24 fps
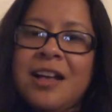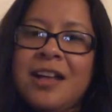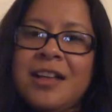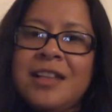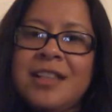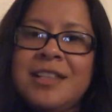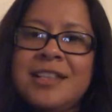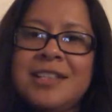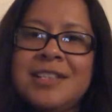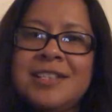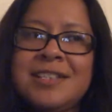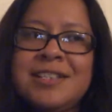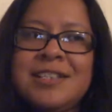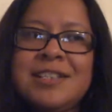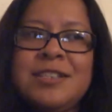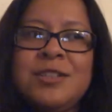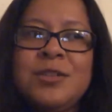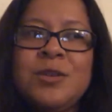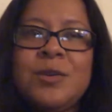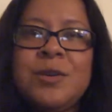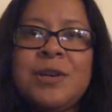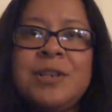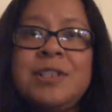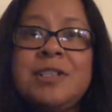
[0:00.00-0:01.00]
This is
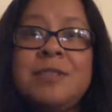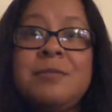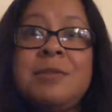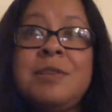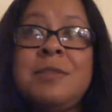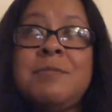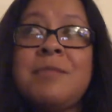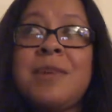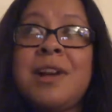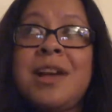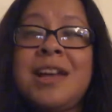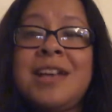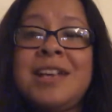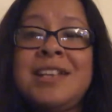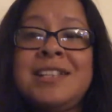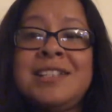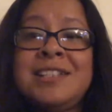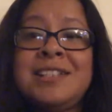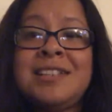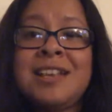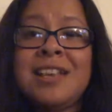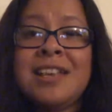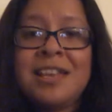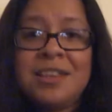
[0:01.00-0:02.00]
going to be my
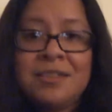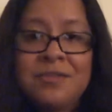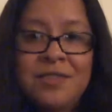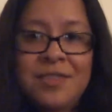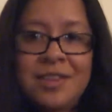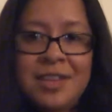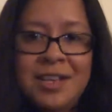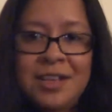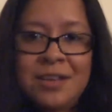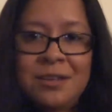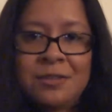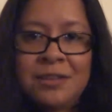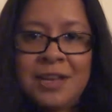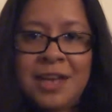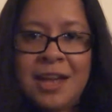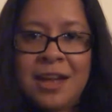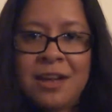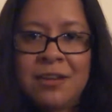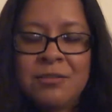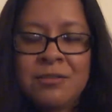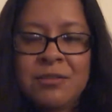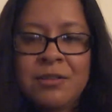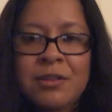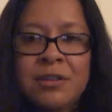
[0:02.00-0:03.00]
second video
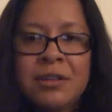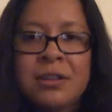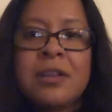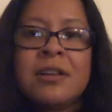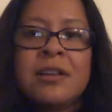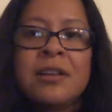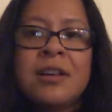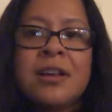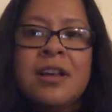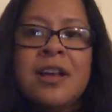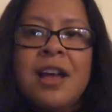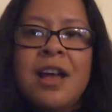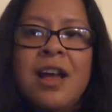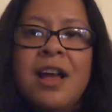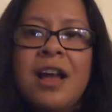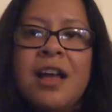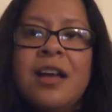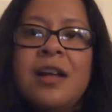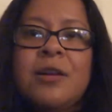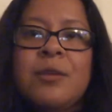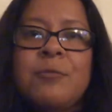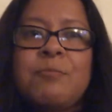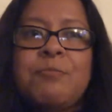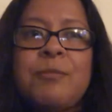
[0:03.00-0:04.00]
now.
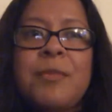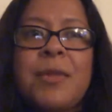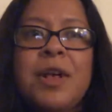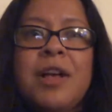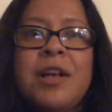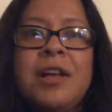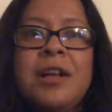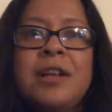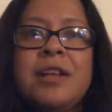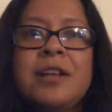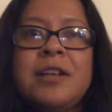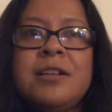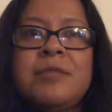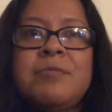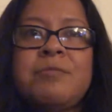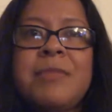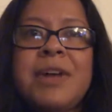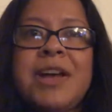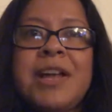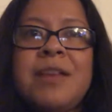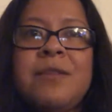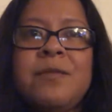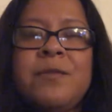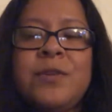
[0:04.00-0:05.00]

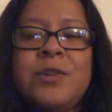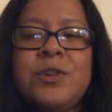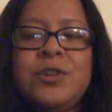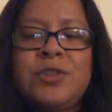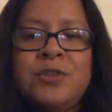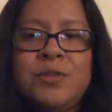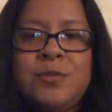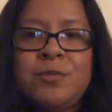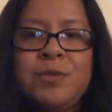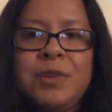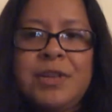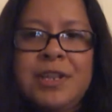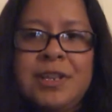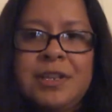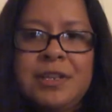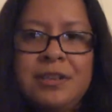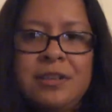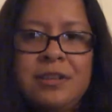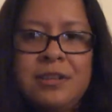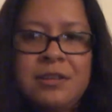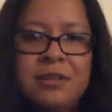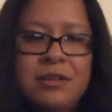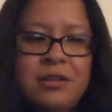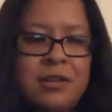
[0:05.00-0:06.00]
My first one
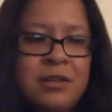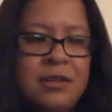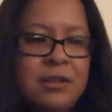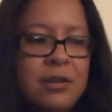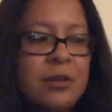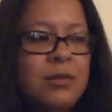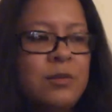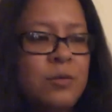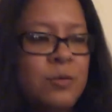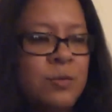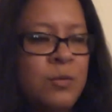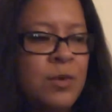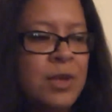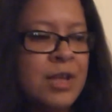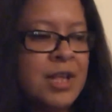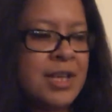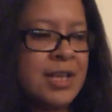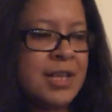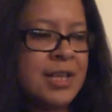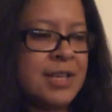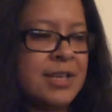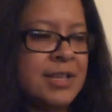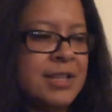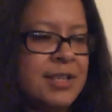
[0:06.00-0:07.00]

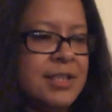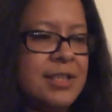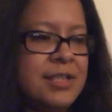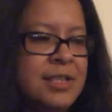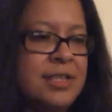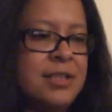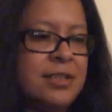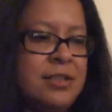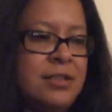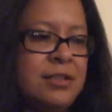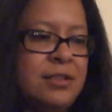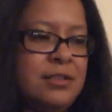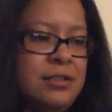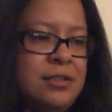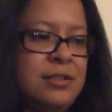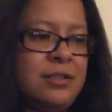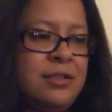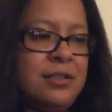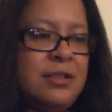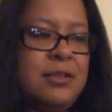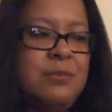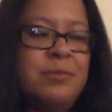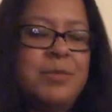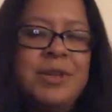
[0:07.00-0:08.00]
was
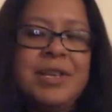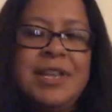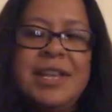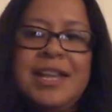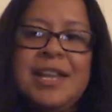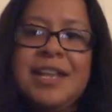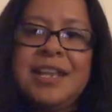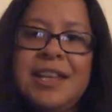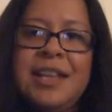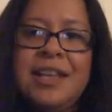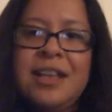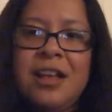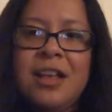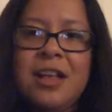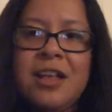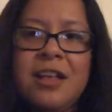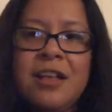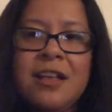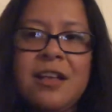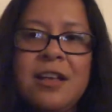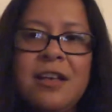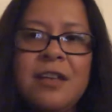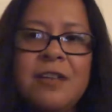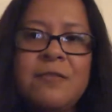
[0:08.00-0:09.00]
the beginning
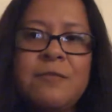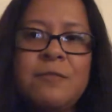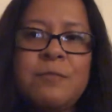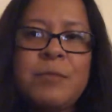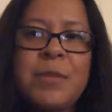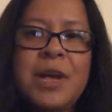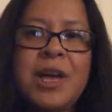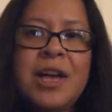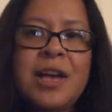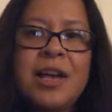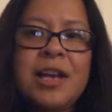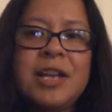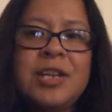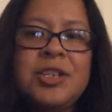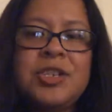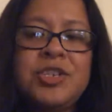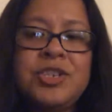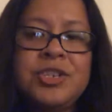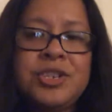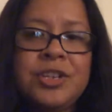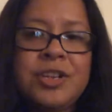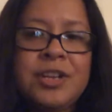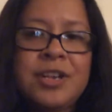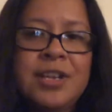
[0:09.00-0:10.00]
of my
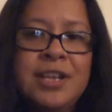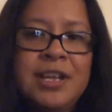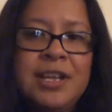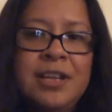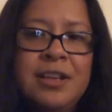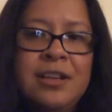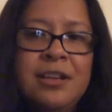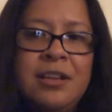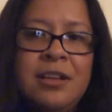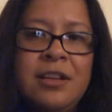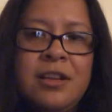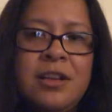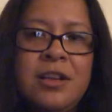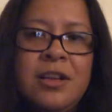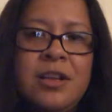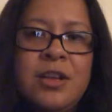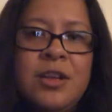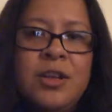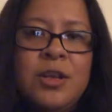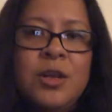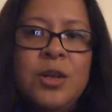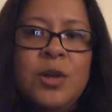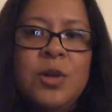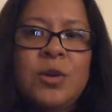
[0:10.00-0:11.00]
journey,
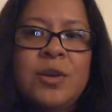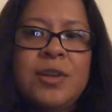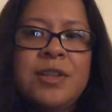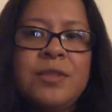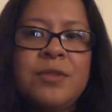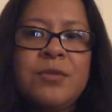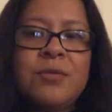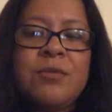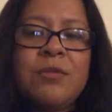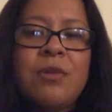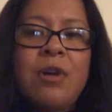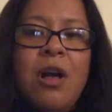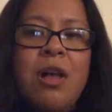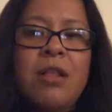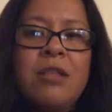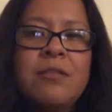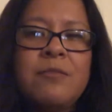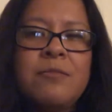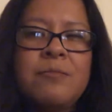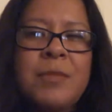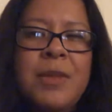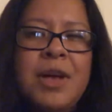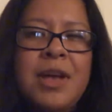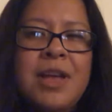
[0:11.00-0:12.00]
going through all
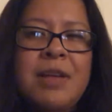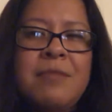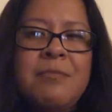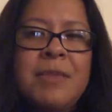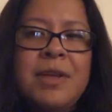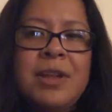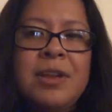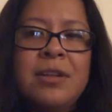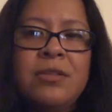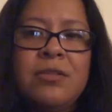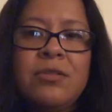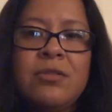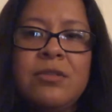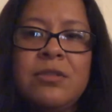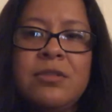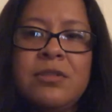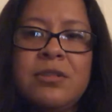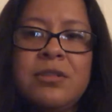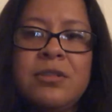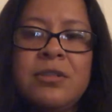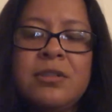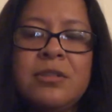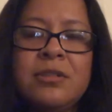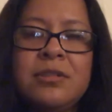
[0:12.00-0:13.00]
of my
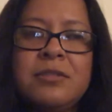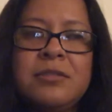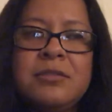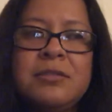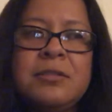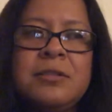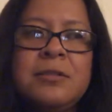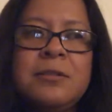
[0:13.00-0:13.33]
medical